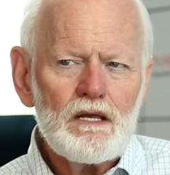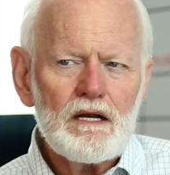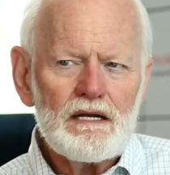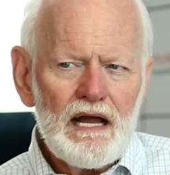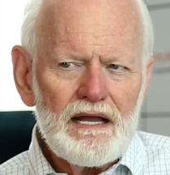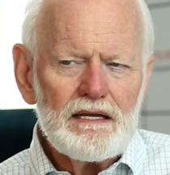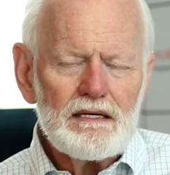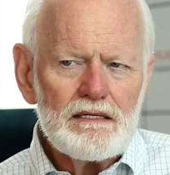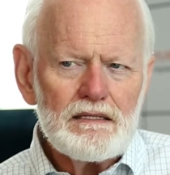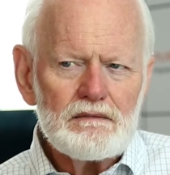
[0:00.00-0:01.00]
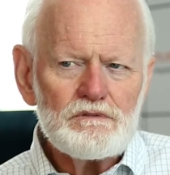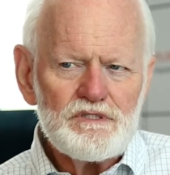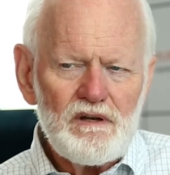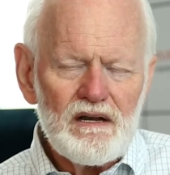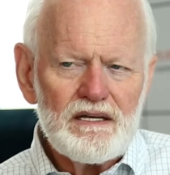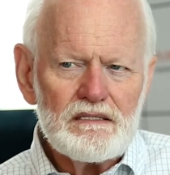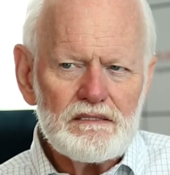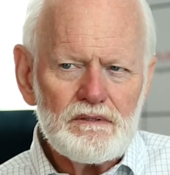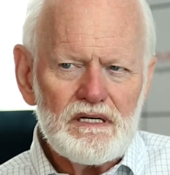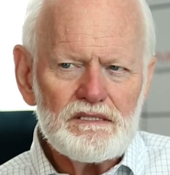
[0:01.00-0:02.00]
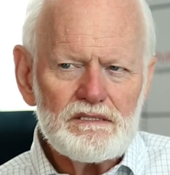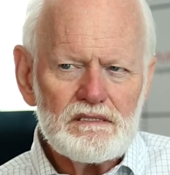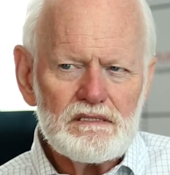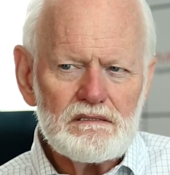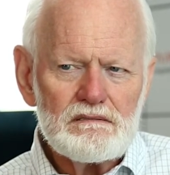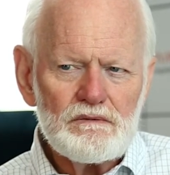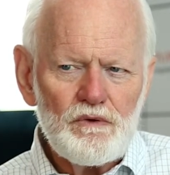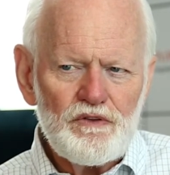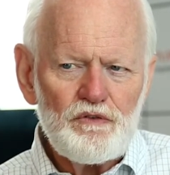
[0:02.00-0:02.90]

a guy was talking to us and with